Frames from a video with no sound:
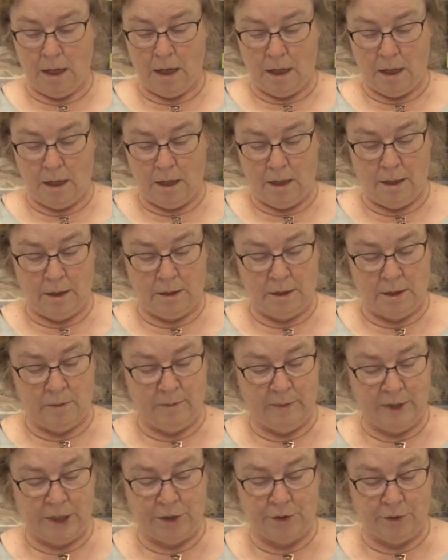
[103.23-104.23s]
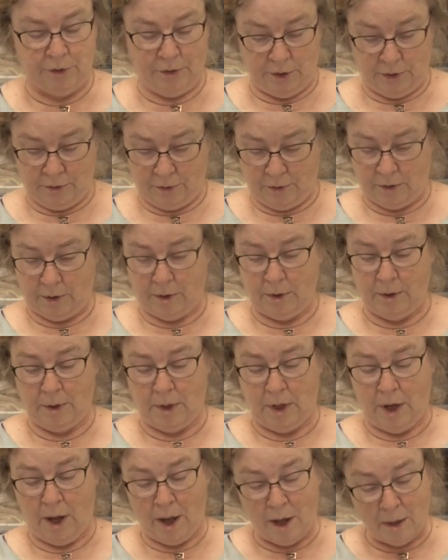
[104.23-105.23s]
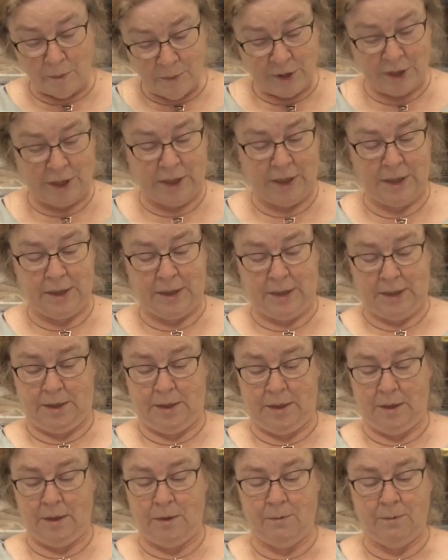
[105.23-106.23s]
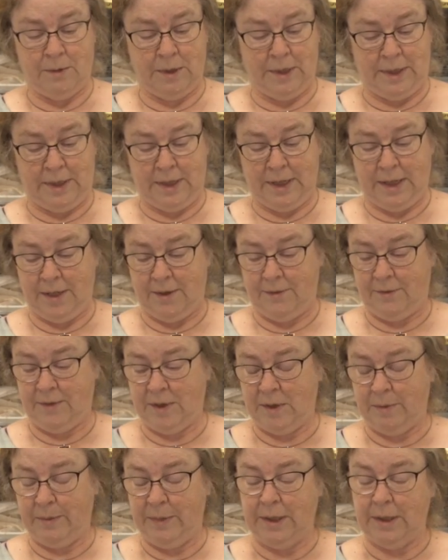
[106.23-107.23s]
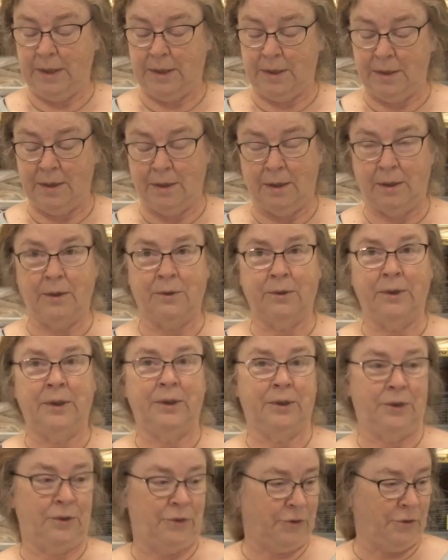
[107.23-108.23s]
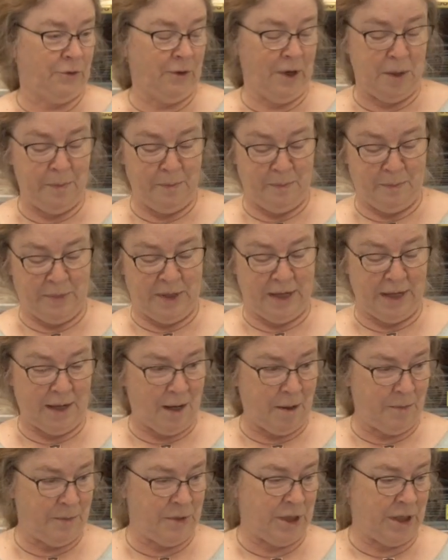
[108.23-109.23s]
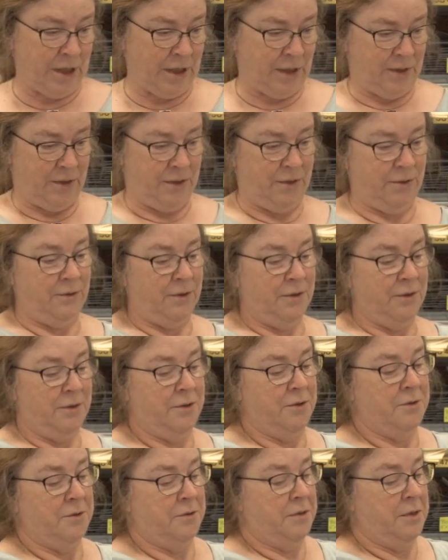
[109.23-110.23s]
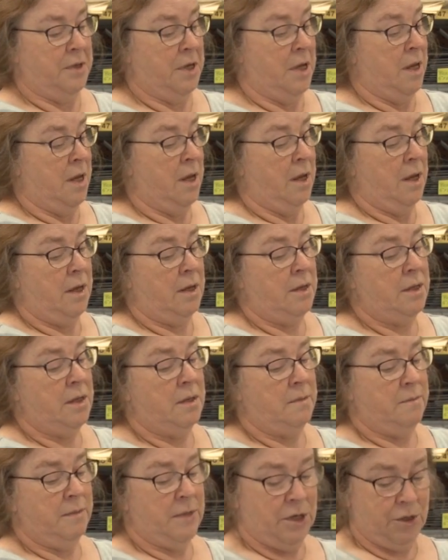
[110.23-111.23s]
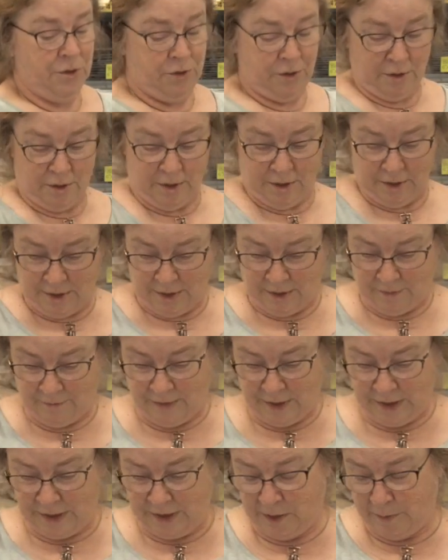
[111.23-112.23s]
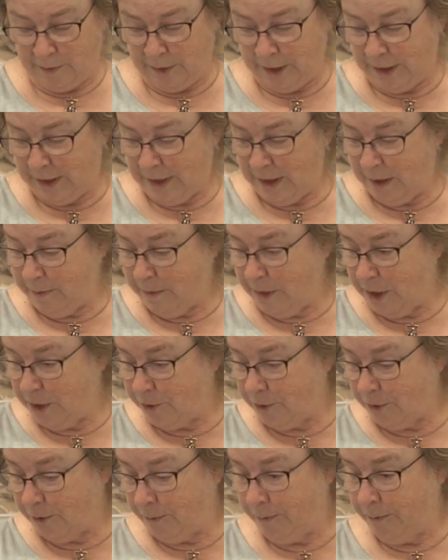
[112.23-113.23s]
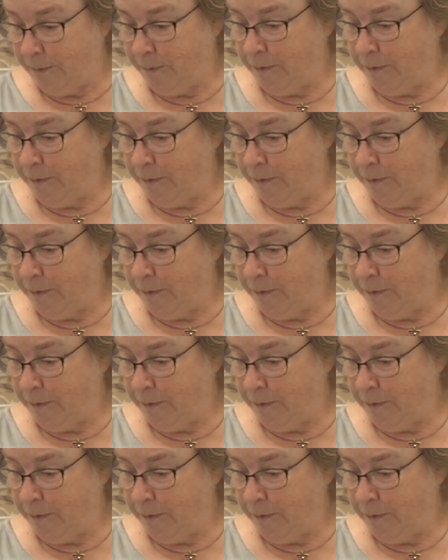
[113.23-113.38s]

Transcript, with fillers: Uh, to measure your objects, you want to have something that's not going to scrape the object, so you use a tape measure, a flexible tape measure.